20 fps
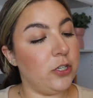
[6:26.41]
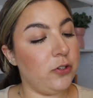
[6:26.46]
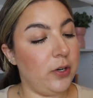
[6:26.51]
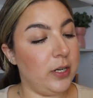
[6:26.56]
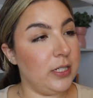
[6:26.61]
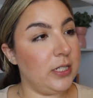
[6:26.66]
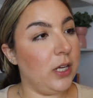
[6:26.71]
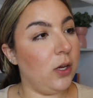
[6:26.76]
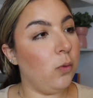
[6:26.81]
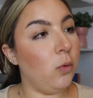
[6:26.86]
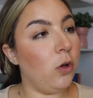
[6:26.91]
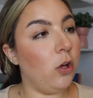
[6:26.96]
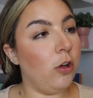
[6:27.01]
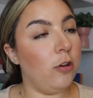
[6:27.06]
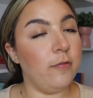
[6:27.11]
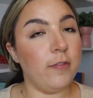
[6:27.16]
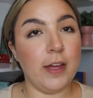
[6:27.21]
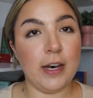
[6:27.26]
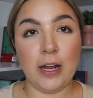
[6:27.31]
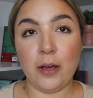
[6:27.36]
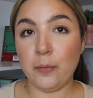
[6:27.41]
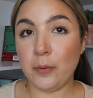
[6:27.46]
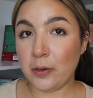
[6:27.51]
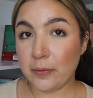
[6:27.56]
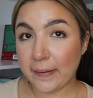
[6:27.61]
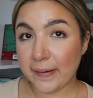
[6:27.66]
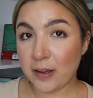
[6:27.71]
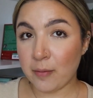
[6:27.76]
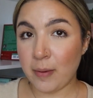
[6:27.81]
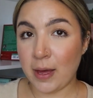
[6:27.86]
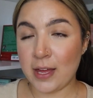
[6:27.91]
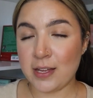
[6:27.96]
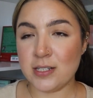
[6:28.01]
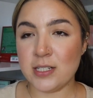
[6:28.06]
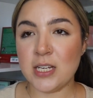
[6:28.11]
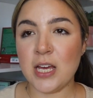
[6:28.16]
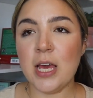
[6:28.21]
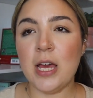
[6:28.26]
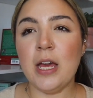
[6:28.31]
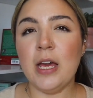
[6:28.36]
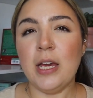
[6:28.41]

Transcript: Tracy Wolff and I would recommend